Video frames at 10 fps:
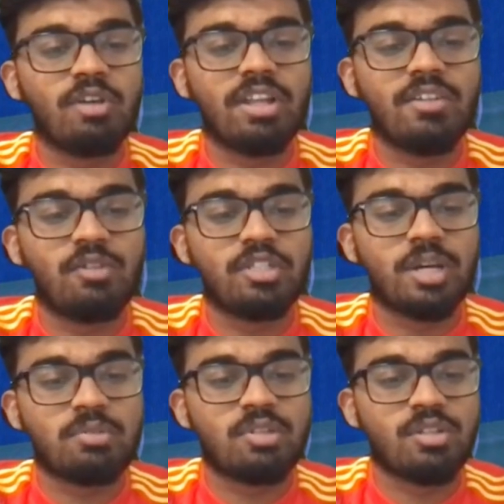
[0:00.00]
in a future
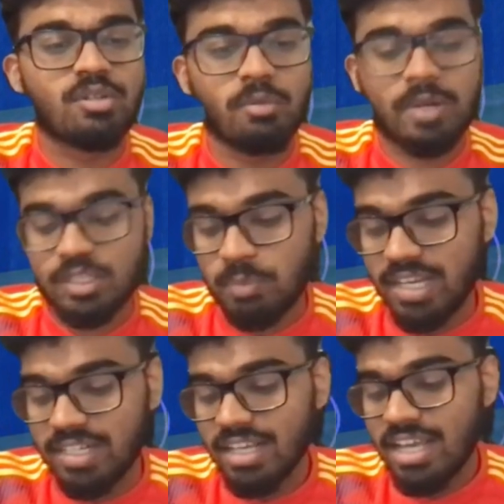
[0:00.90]
episode to talk about
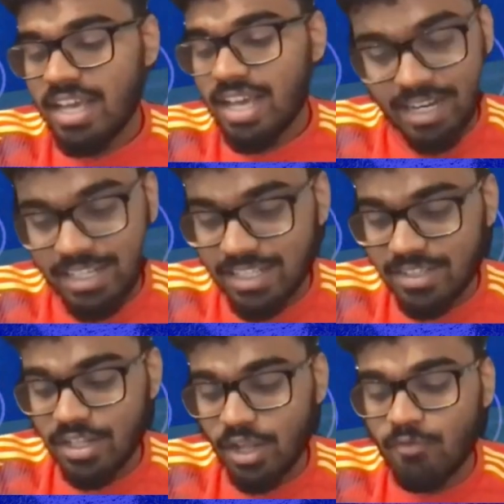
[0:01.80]
Spain, and he has
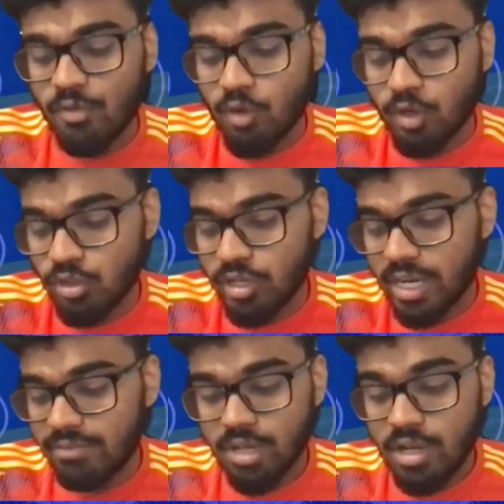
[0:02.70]
a love for Rodri,
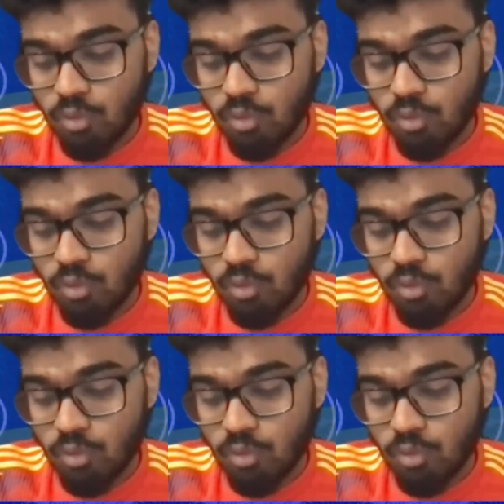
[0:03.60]
and